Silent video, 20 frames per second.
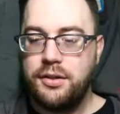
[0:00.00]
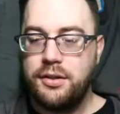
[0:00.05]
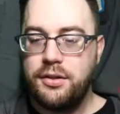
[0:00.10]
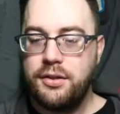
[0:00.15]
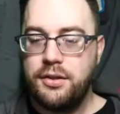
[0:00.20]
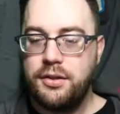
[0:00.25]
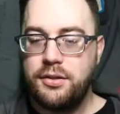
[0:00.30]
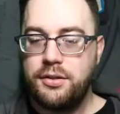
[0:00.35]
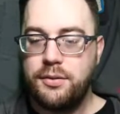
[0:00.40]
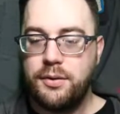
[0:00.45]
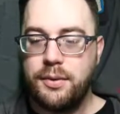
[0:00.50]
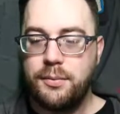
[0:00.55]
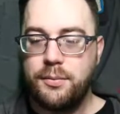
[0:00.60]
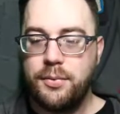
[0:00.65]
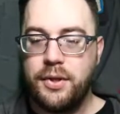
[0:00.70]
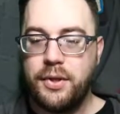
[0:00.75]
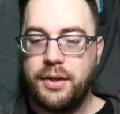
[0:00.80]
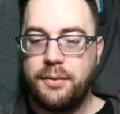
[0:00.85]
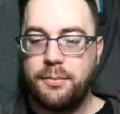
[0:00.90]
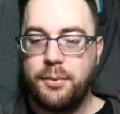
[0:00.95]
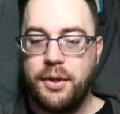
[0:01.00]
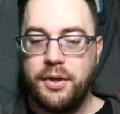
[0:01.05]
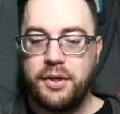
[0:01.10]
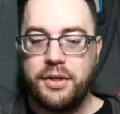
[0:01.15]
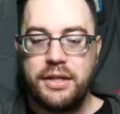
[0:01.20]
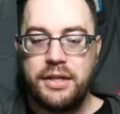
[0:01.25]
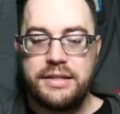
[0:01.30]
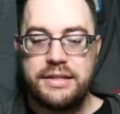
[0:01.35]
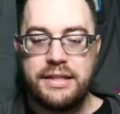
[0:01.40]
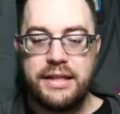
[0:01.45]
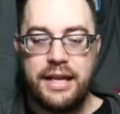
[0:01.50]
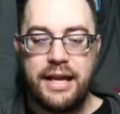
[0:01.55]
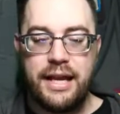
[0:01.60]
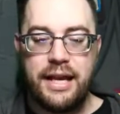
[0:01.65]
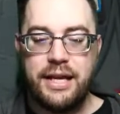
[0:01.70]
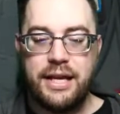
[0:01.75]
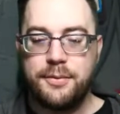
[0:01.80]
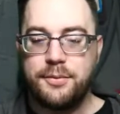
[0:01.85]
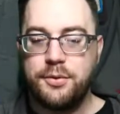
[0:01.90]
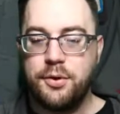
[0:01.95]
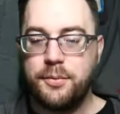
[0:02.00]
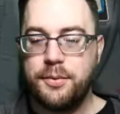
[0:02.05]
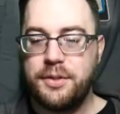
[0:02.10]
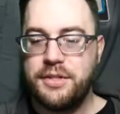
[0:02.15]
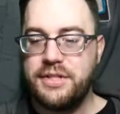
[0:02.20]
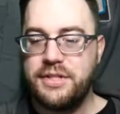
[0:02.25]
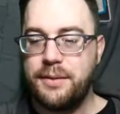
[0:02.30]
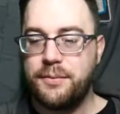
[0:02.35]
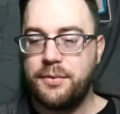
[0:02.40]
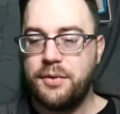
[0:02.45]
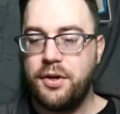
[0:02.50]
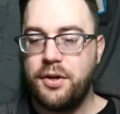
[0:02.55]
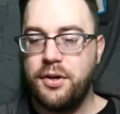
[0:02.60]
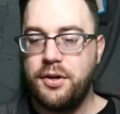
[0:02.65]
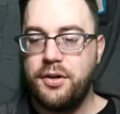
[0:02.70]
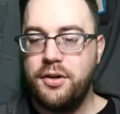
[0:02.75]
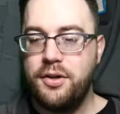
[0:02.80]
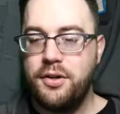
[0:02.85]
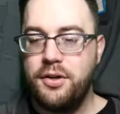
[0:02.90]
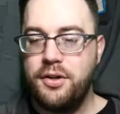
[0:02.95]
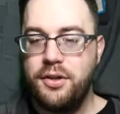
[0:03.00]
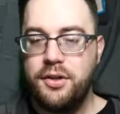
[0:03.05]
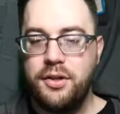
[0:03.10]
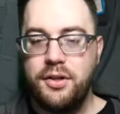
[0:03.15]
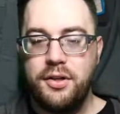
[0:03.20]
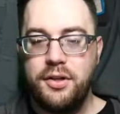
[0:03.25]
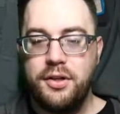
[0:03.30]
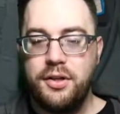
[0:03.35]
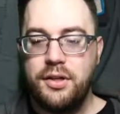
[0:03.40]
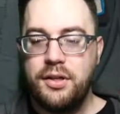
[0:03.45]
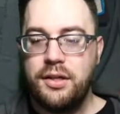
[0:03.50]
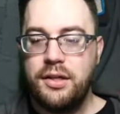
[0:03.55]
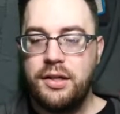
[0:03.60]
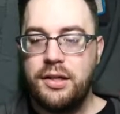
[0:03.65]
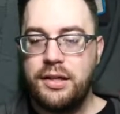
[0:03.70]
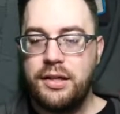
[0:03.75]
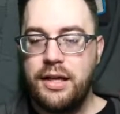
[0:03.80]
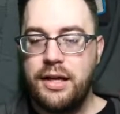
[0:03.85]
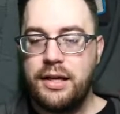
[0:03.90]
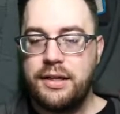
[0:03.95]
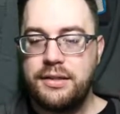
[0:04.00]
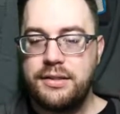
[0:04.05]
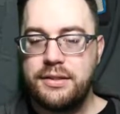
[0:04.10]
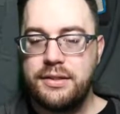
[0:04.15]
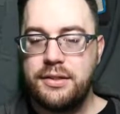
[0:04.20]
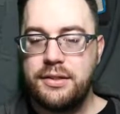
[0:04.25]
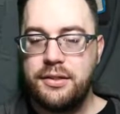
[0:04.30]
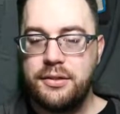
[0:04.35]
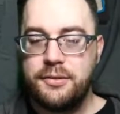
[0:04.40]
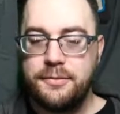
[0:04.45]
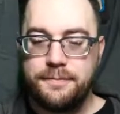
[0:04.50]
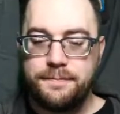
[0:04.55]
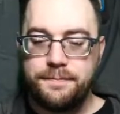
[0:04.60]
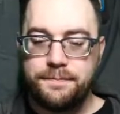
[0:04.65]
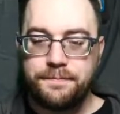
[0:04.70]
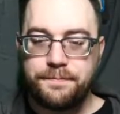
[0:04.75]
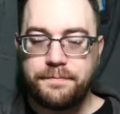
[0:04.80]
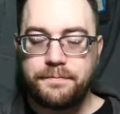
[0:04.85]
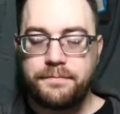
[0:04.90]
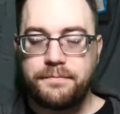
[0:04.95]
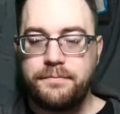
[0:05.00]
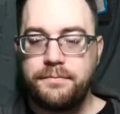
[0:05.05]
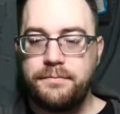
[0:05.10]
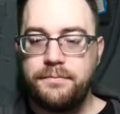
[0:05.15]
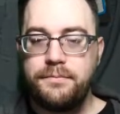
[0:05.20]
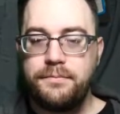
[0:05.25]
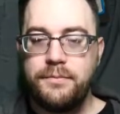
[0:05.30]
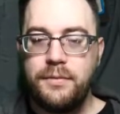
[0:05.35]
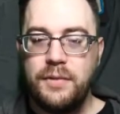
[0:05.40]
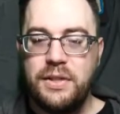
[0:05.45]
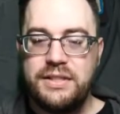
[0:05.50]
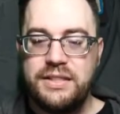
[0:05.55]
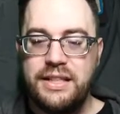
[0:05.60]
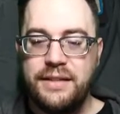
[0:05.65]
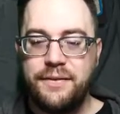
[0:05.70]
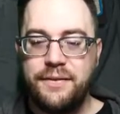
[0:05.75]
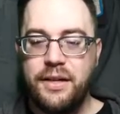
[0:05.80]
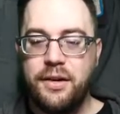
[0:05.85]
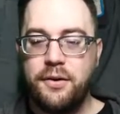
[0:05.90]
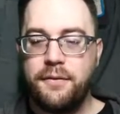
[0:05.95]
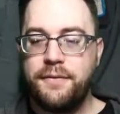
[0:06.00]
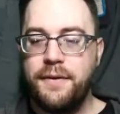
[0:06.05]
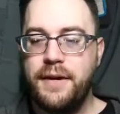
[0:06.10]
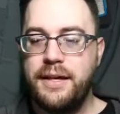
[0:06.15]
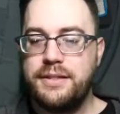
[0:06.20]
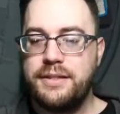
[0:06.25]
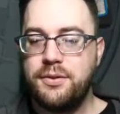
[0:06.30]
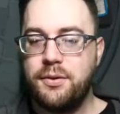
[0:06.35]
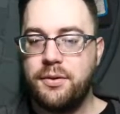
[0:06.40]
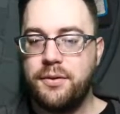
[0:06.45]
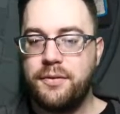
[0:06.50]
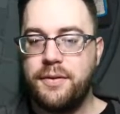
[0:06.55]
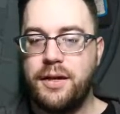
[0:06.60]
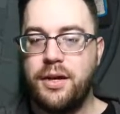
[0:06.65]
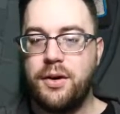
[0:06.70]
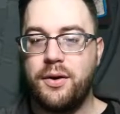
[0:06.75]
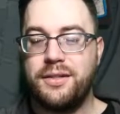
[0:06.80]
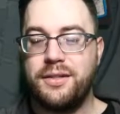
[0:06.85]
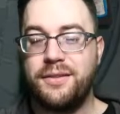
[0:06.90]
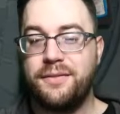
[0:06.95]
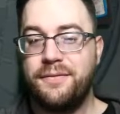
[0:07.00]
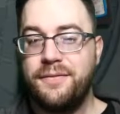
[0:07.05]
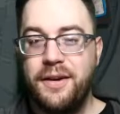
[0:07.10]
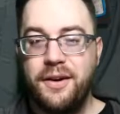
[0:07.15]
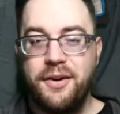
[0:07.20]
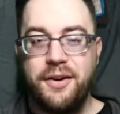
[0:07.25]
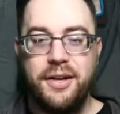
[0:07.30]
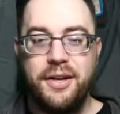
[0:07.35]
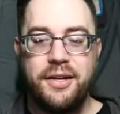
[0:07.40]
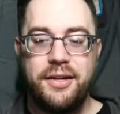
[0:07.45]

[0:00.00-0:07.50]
So we can play Planar Cleansing and Absorb in the same turn. Next, see if they go face or if they go out to Teferi.